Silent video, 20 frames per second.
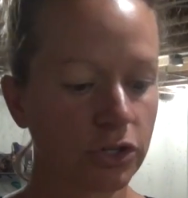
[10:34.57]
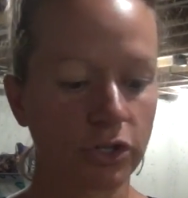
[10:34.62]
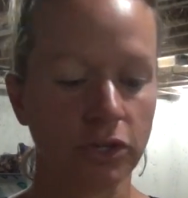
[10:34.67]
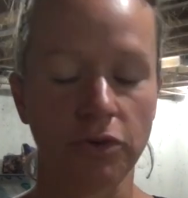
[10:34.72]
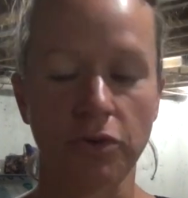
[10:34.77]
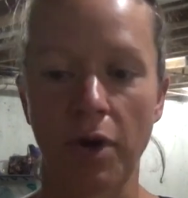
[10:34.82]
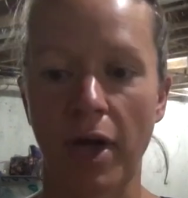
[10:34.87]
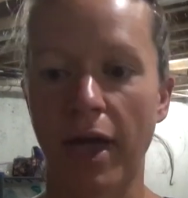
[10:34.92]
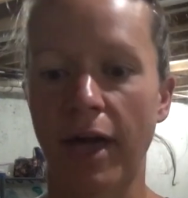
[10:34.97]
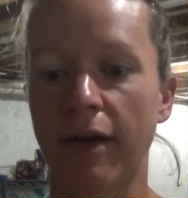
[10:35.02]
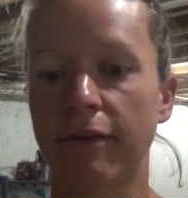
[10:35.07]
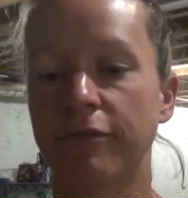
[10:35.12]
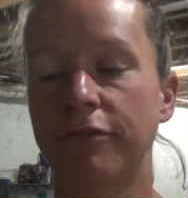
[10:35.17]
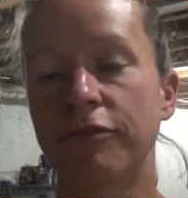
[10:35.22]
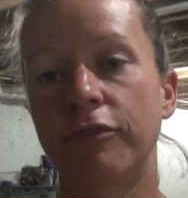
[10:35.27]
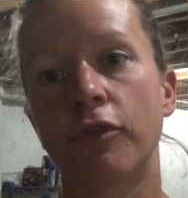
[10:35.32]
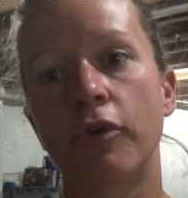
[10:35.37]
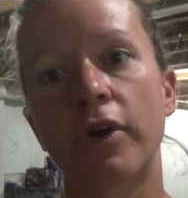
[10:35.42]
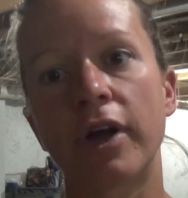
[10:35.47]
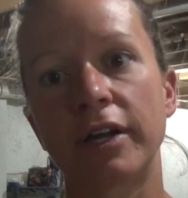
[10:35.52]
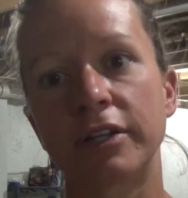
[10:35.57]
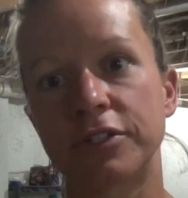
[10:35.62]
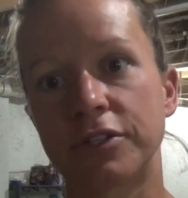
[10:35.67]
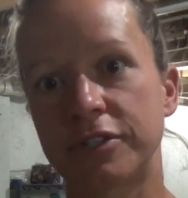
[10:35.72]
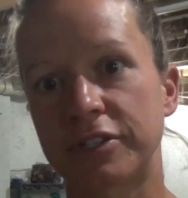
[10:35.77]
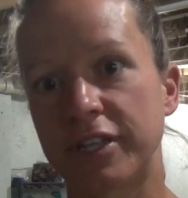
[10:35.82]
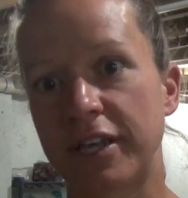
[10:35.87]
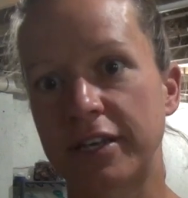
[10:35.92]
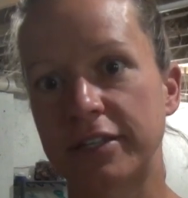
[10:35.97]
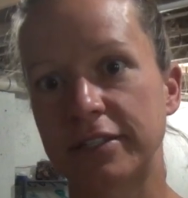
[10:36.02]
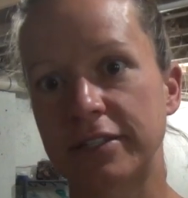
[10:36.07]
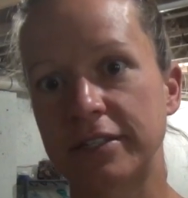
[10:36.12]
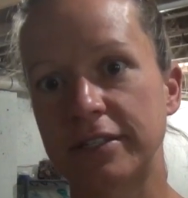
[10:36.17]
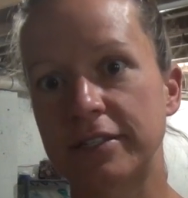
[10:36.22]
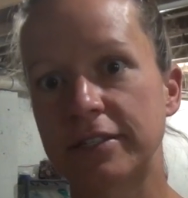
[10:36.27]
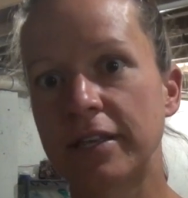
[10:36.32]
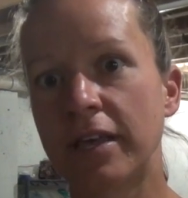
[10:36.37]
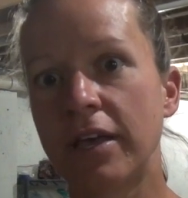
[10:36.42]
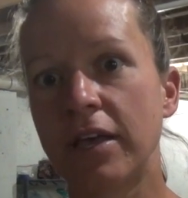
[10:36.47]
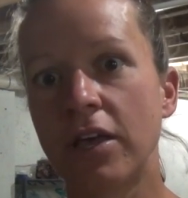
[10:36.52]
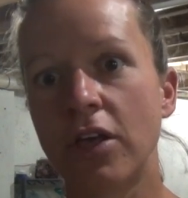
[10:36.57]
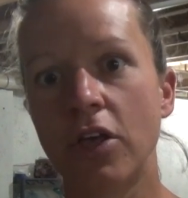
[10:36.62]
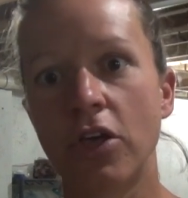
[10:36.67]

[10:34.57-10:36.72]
You have four exercises.